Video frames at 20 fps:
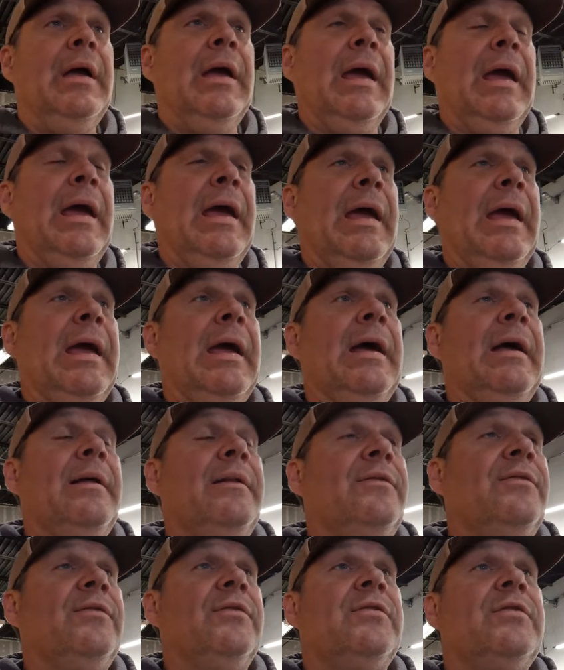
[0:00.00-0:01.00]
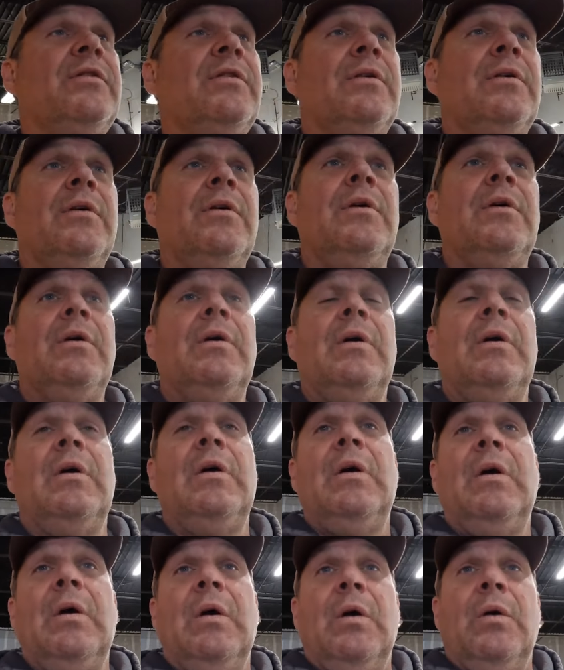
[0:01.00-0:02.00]
And
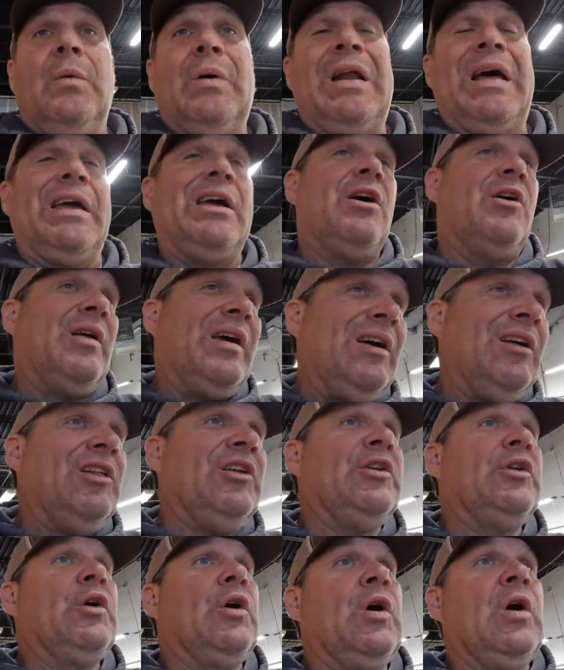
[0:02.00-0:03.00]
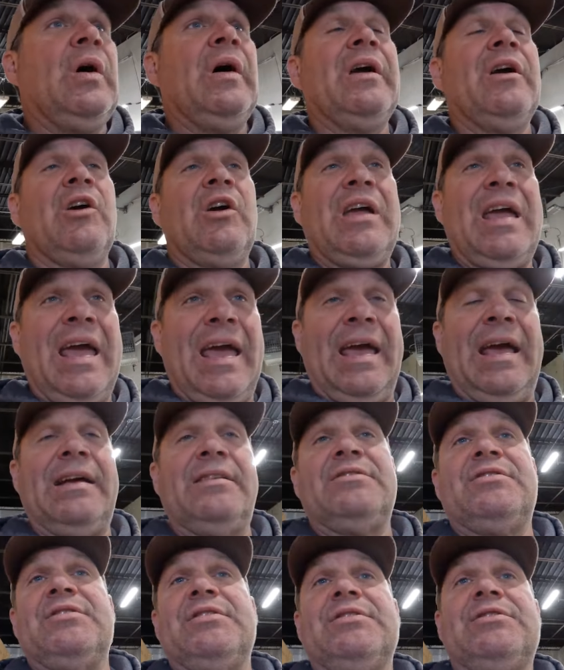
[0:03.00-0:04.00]
when I go to Illinois or
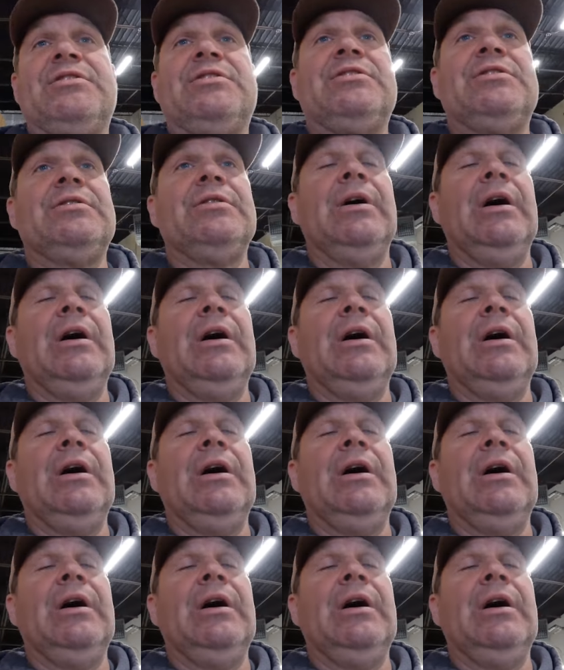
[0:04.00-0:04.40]
Kansas,